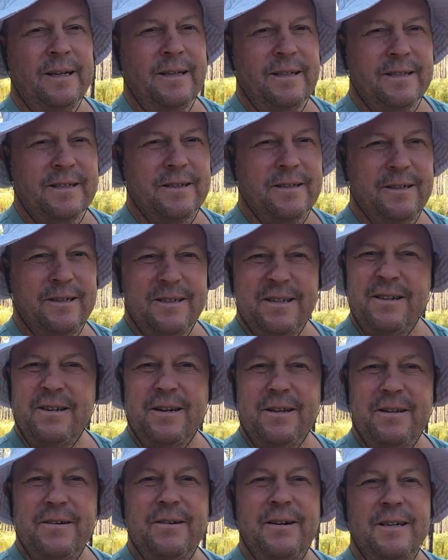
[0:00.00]
So there's
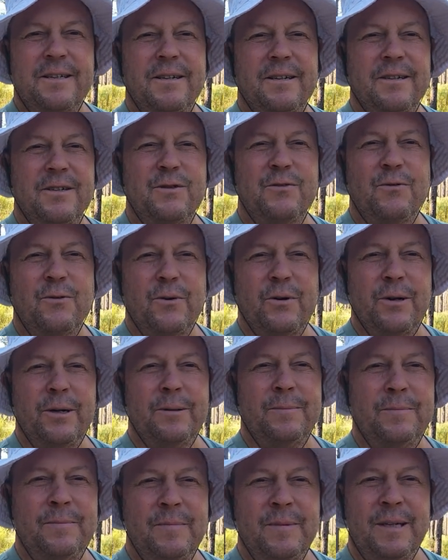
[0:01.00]
another exodus for you.
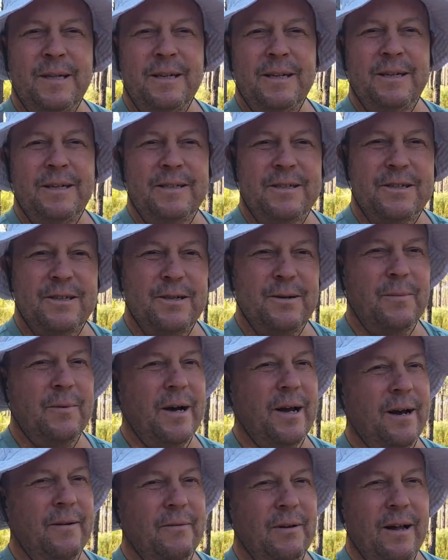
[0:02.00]
So you
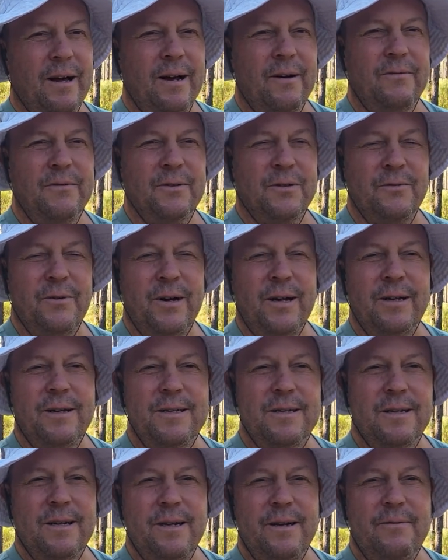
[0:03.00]
might have a lot of
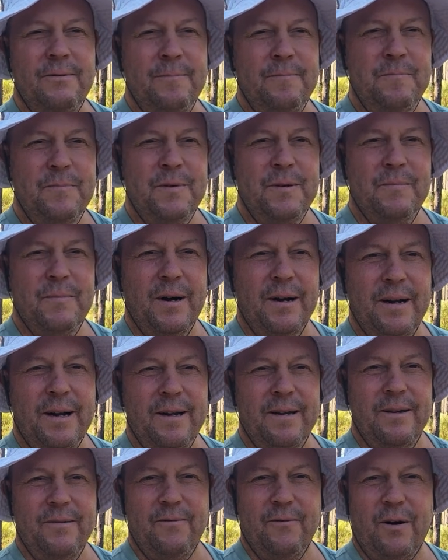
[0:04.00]
Israelis leaving.
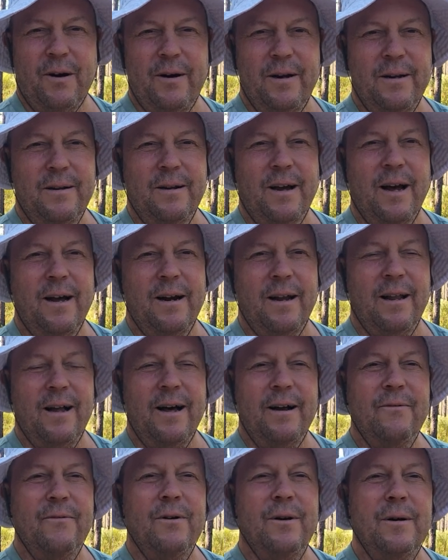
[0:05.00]
You've already got a
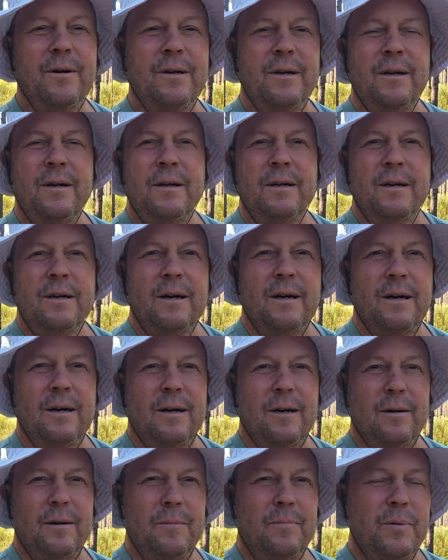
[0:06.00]
lot
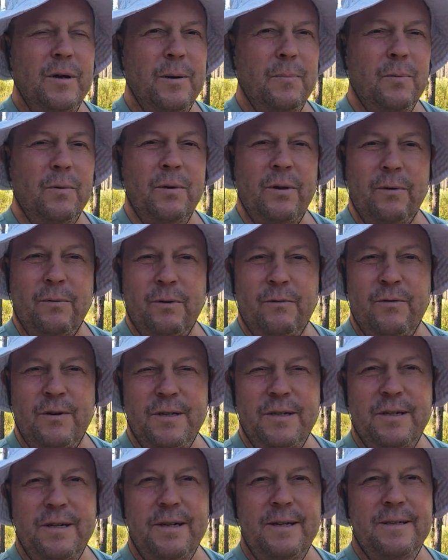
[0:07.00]
of people that were
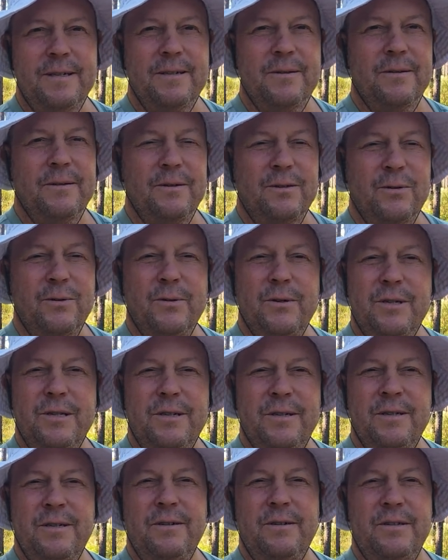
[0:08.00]
visiting, so the tourist
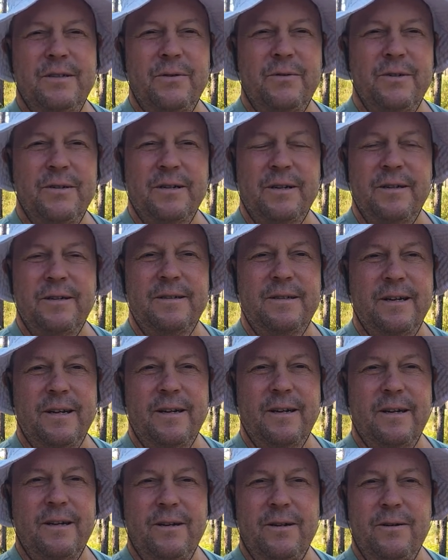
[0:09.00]
industry is going to
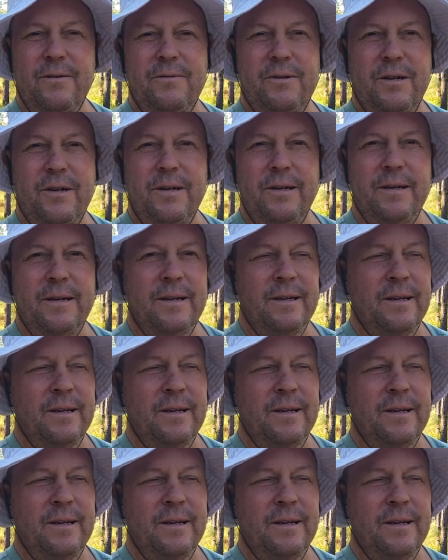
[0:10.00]
take a huge hit.